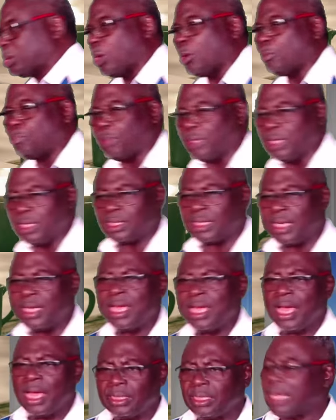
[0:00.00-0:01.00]
your peace,
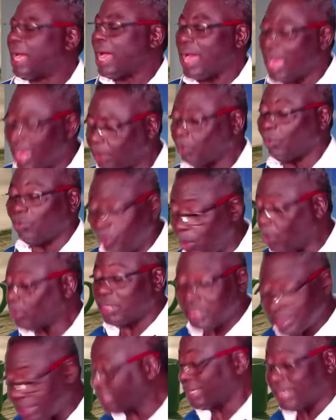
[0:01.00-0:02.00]
the hand of God
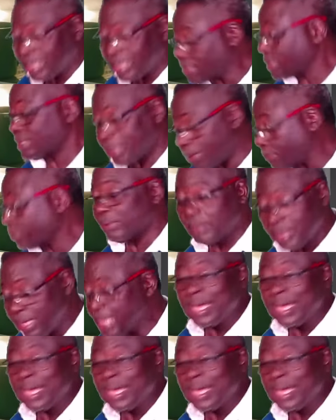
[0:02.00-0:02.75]
is against them.